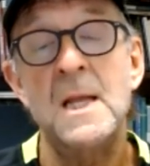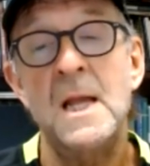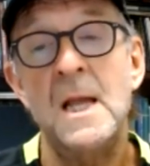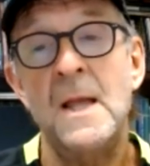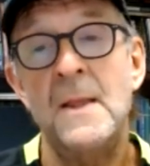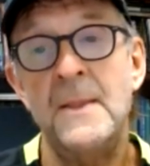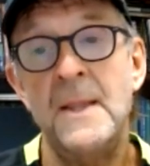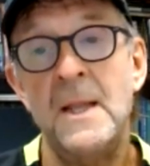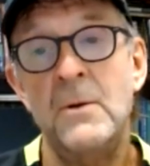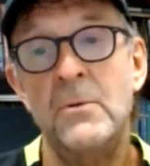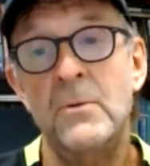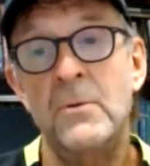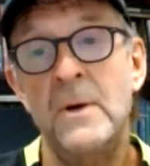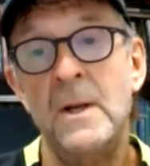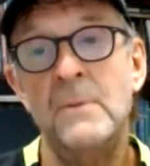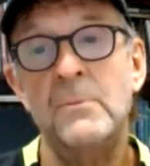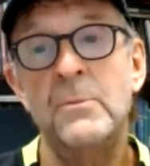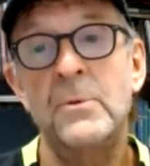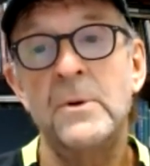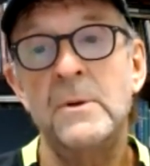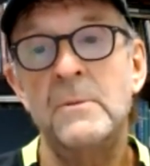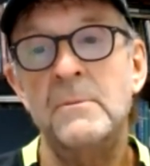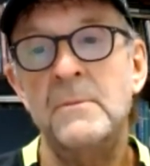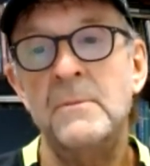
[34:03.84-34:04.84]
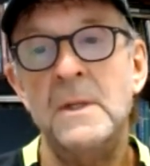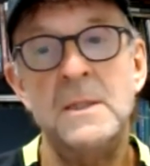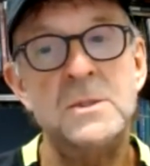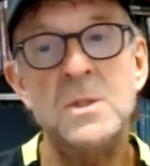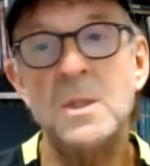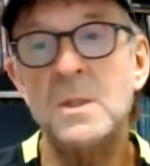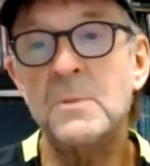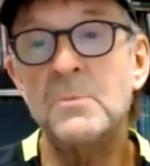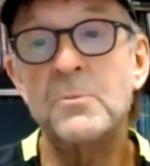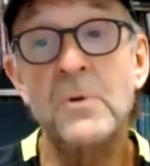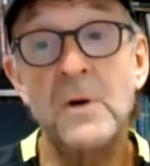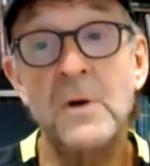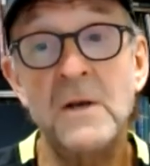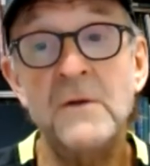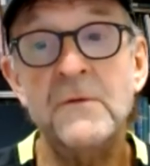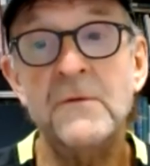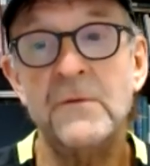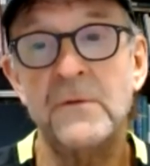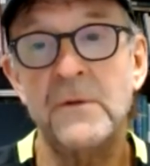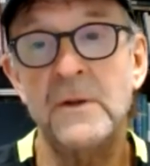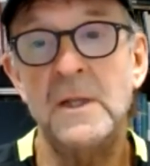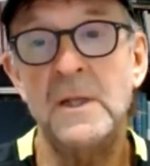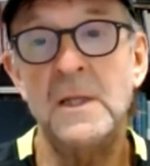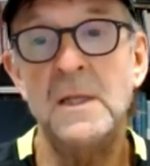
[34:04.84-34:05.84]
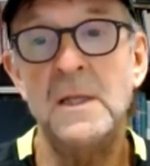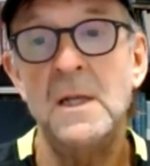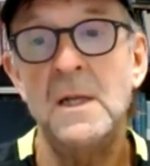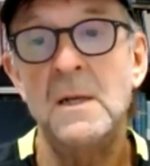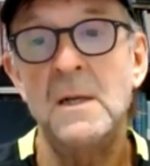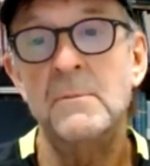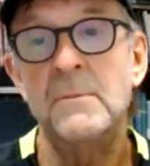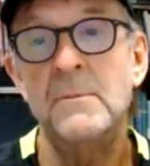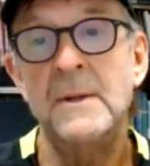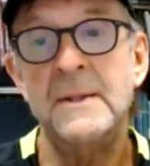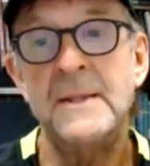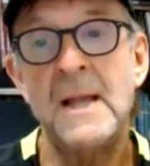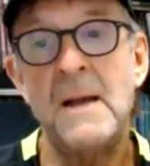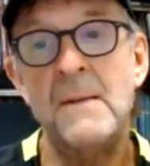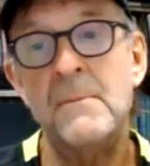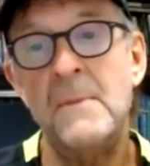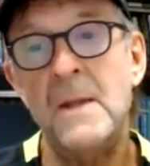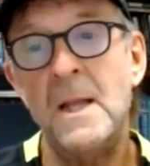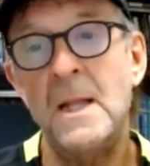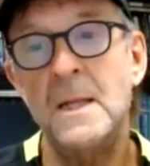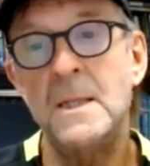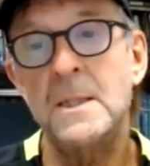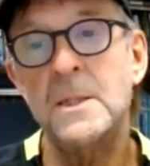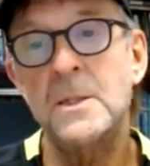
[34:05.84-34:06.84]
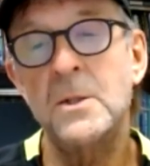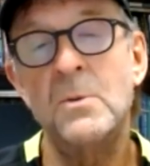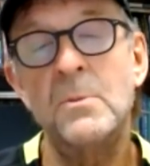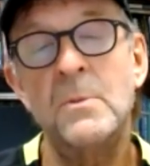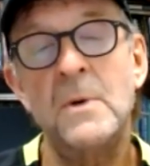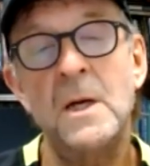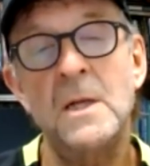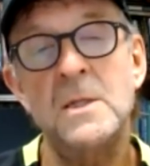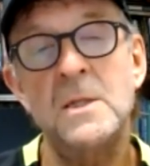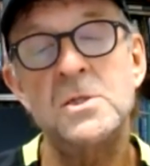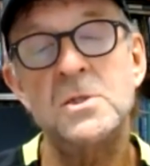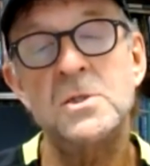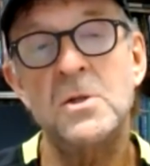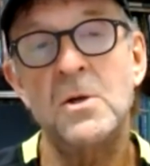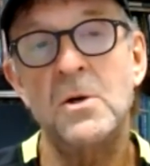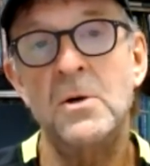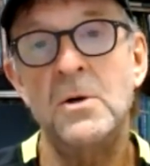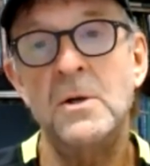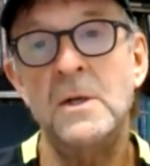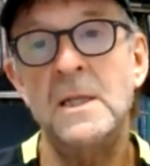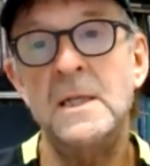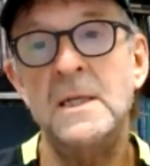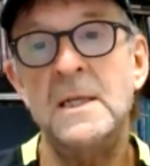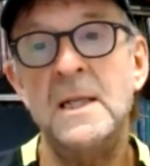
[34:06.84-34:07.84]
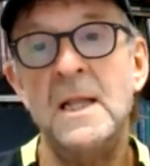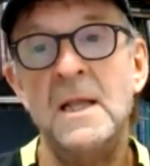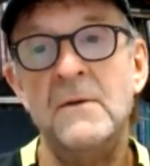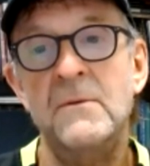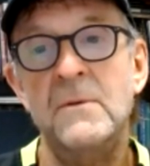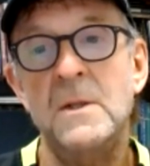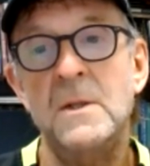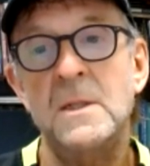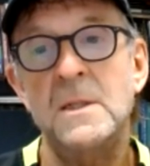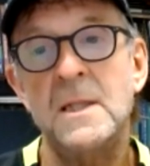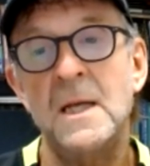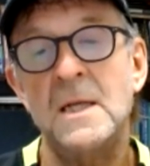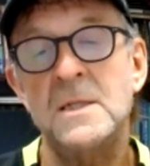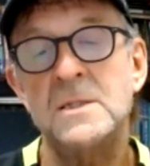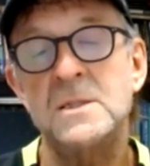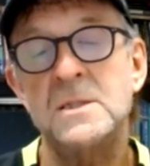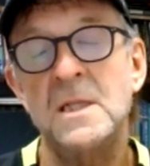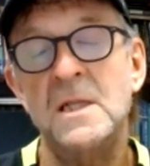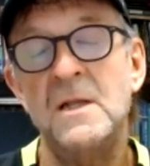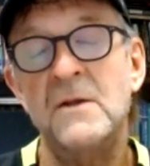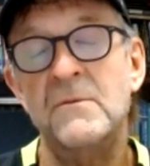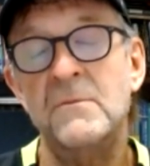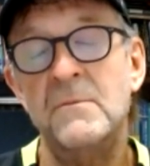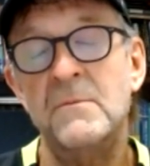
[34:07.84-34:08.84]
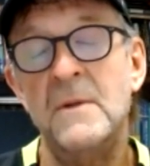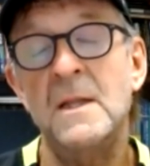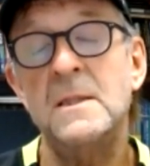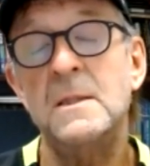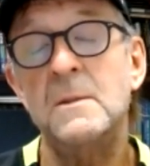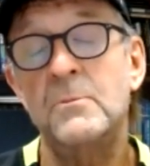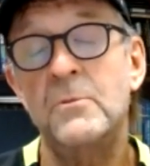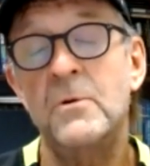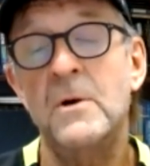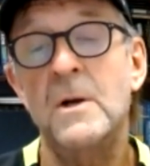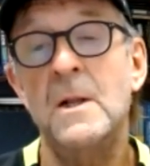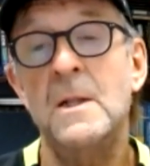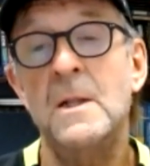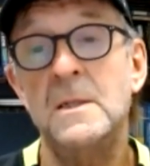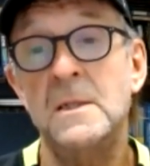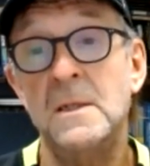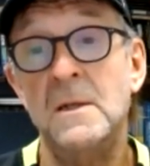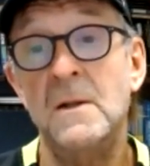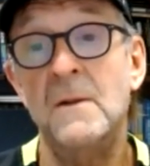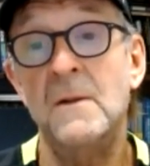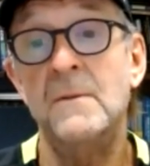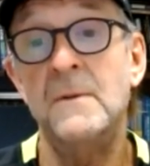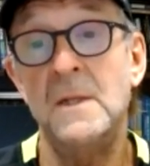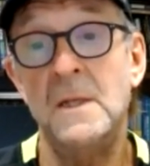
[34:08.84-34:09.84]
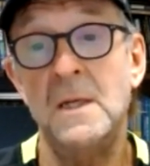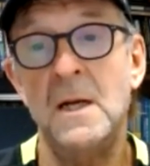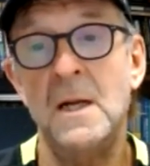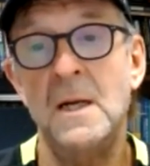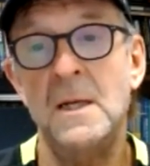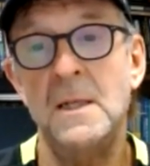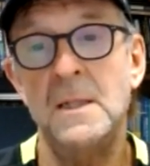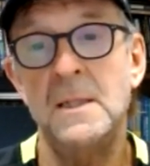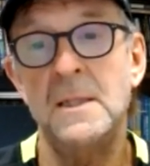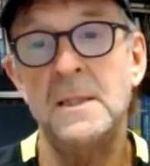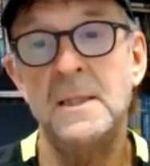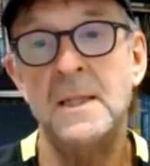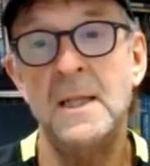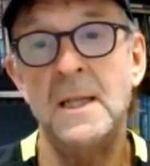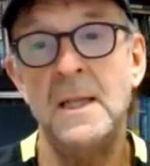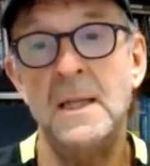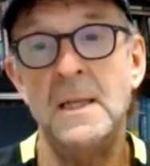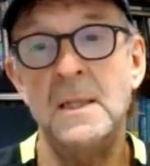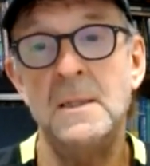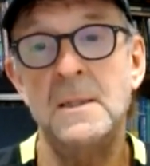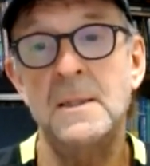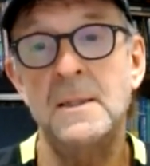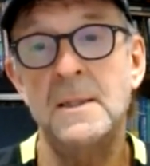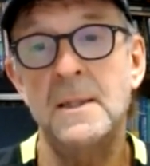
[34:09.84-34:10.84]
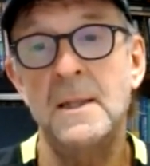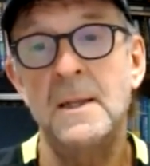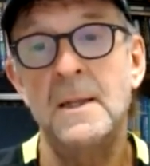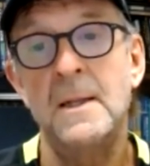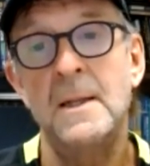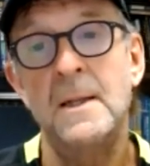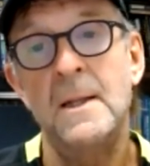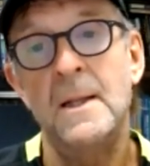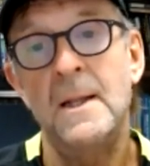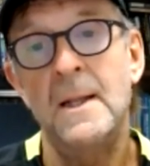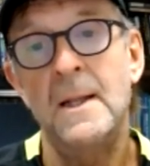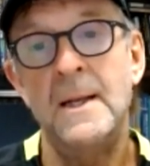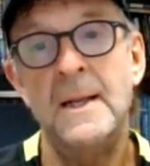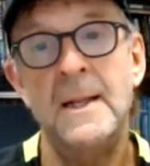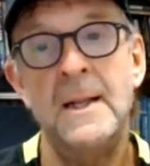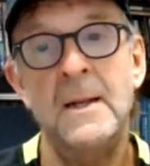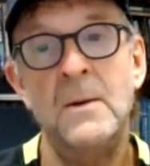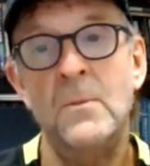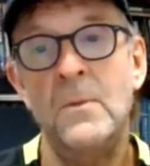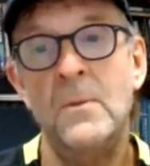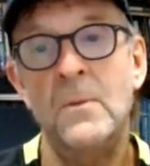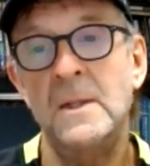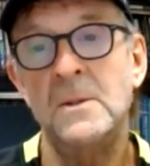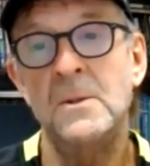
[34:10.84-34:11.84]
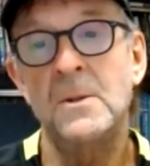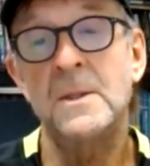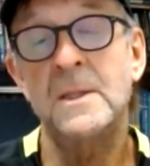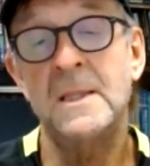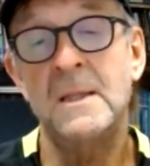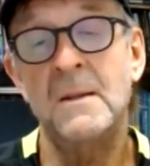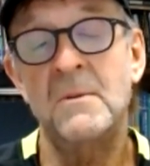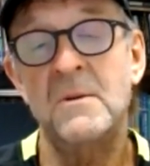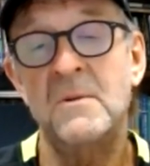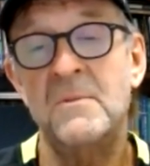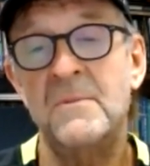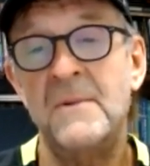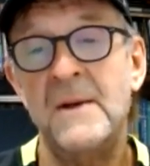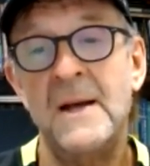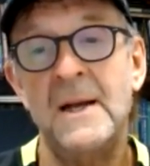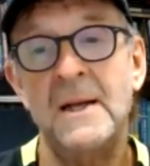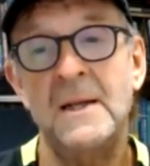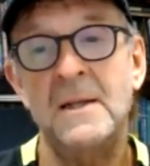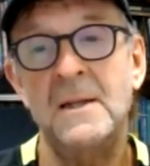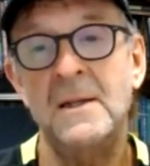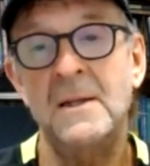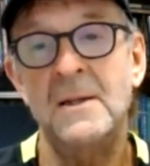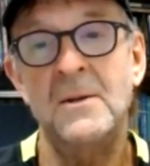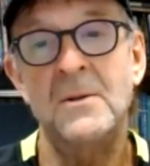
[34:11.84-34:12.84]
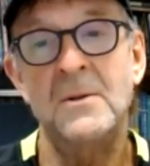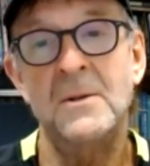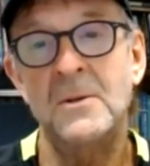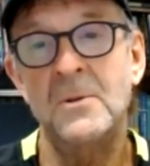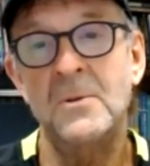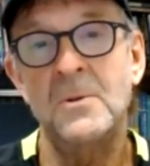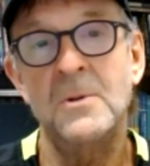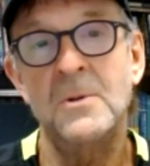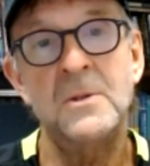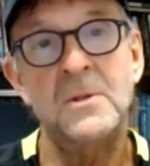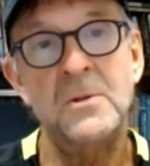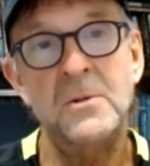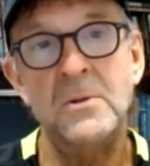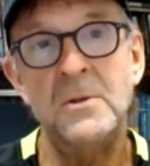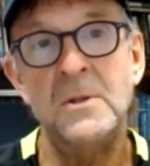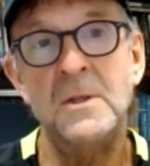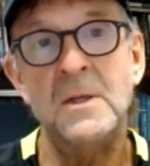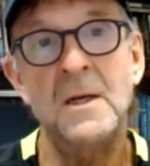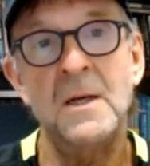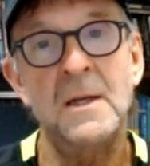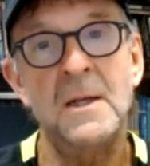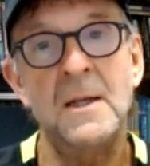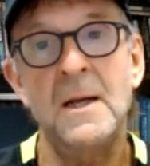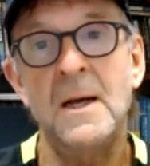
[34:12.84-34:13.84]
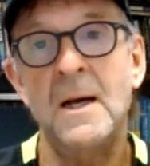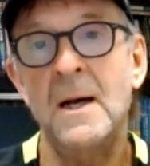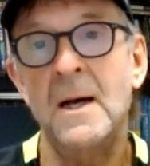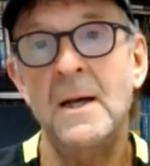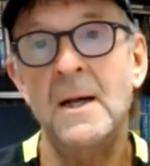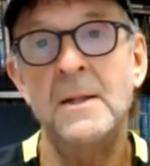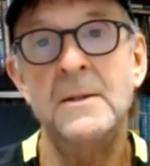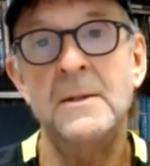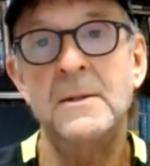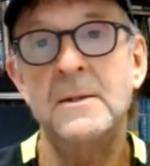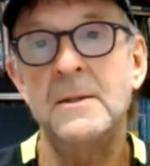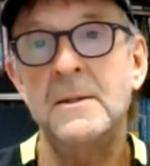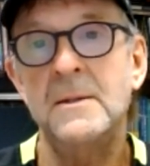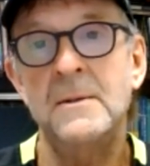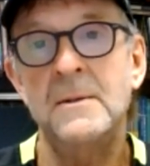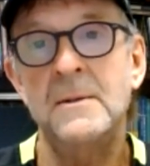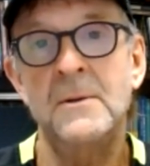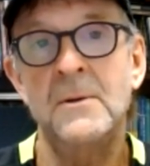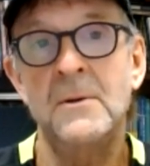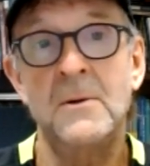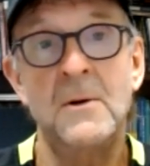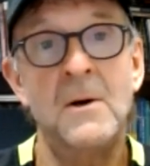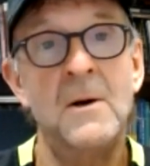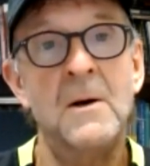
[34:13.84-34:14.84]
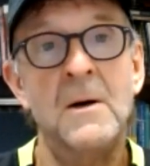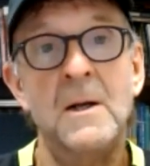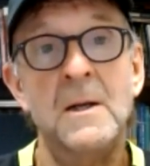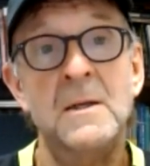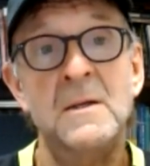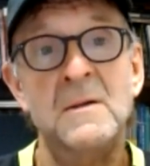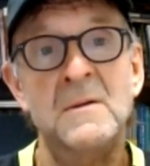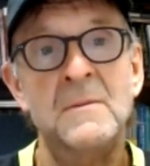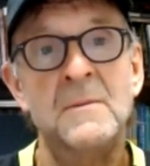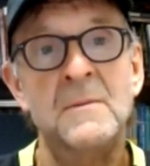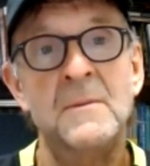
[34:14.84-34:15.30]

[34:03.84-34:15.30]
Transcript: And they were able to meet just briefly, but that meant so much to Ernie Davis to actually have met the President of the United States. And then Wendell steps back and goes, There's two young guys, they're gone.